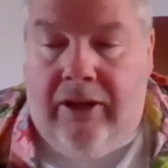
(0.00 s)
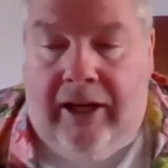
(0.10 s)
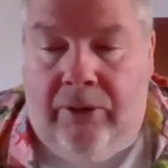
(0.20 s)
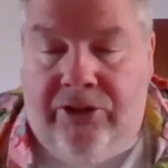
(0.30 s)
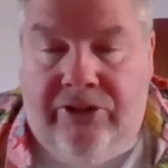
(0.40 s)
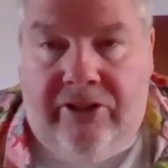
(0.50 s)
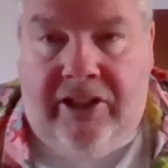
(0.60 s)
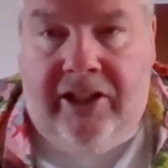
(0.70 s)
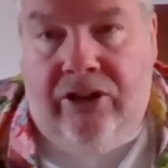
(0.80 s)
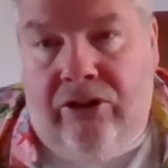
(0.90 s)
I would
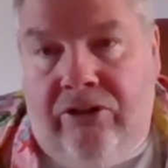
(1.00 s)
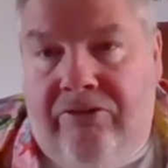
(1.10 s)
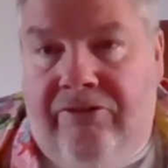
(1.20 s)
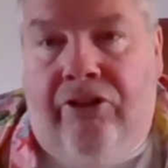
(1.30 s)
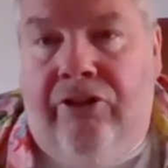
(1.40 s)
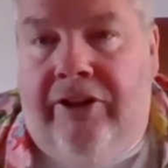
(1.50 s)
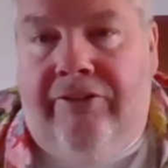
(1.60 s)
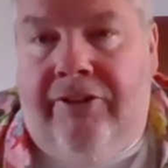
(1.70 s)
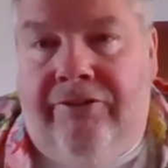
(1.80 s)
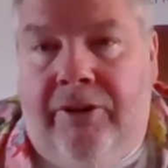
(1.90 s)
say good
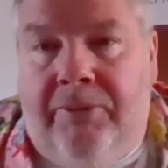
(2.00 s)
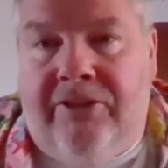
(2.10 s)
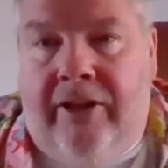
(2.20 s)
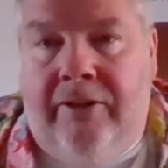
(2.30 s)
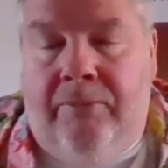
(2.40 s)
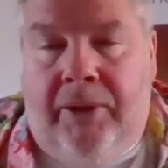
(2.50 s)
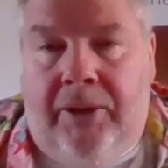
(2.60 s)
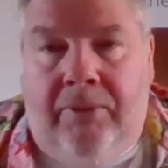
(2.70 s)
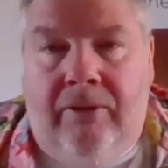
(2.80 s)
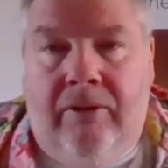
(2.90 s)
40–50%
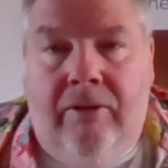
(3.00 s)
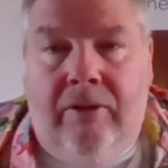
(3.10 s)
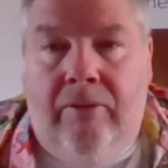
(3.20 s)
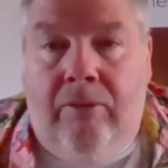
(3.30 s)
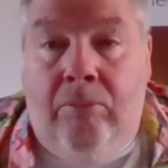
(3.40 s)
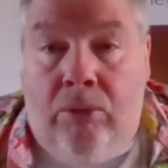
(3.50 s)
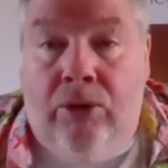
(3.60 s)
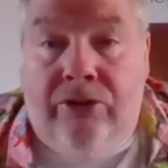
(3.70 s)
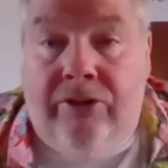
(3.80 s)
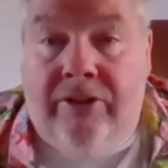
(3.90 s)
people,
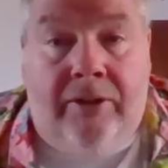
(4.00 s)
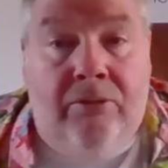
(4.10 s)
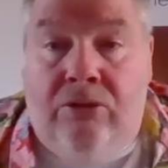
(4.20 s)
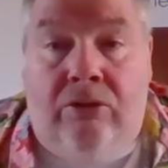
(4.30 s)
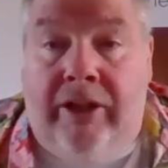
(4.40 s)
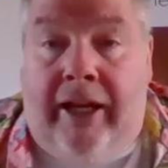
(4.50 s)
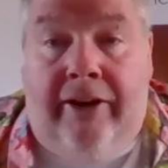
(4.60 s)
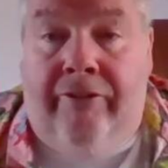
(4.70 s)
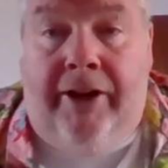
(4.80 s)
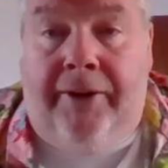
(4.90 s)
most of the time, don't get
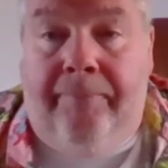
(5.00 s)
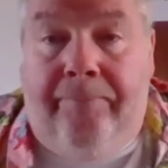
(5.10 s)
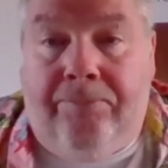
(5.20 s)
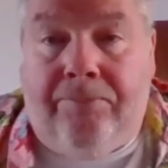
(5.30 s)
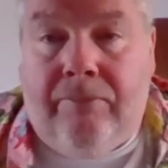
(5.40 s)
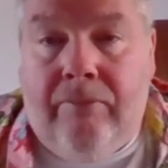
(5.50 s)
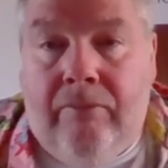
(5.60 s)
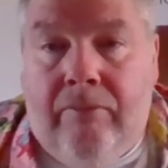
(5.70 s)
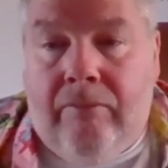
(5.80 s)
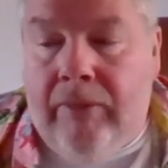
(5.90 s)
it right.
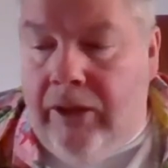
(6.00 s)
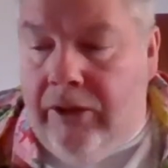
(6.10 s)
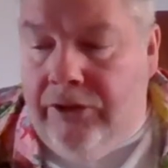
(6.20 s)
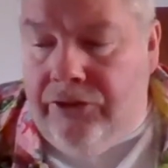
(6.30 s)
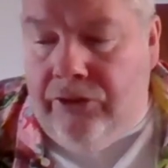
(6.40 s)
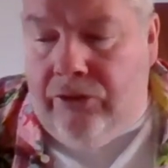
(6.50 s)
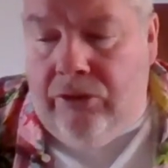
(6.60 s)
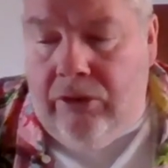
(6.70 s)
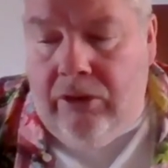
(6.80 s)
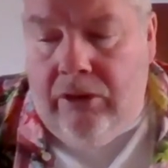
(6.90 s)

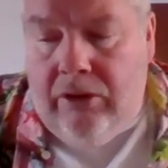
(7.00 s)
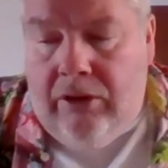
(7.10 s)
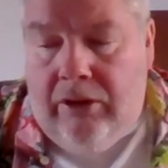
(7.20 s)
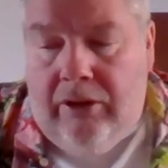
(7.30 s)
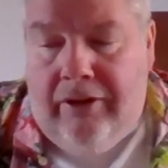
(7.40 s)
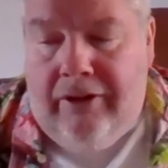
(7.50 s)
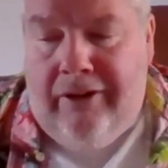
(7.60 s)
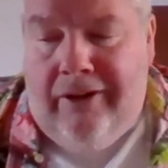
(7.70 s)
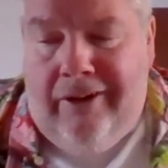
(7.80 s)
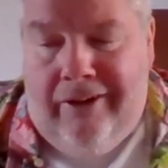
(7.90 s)
So,
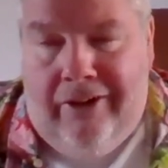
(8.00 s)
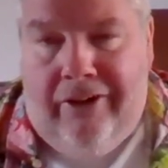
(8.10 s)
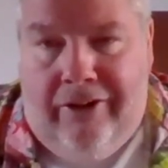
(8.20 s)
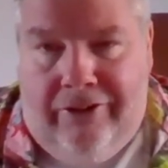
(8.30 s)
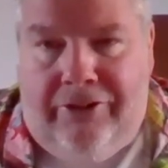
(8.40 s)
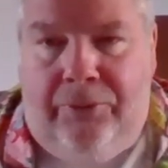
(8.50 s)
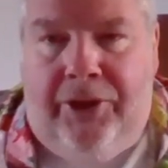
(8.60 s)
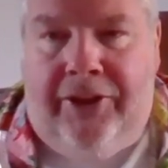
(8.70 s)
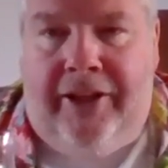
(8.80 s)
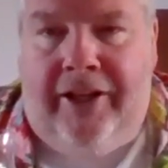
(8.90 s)
see what
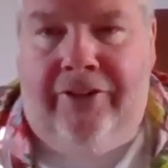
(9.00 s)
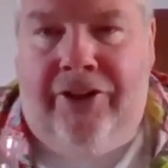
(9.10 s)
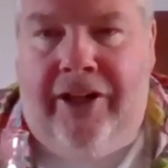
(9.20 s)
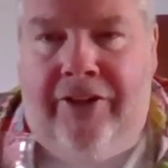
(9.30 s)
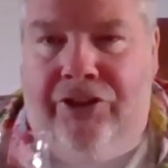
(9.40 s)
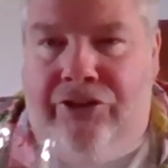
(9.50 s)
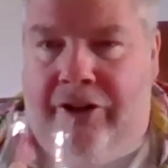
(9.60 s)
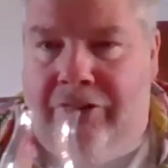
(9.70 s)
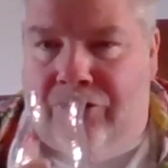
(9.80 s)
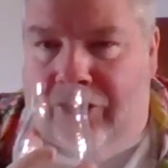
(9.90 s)
you think of your Navy
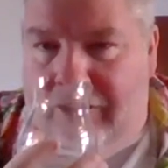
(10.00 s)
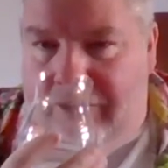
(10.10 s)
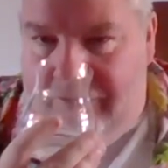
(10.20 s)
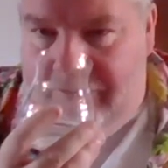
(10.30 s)
strength gin.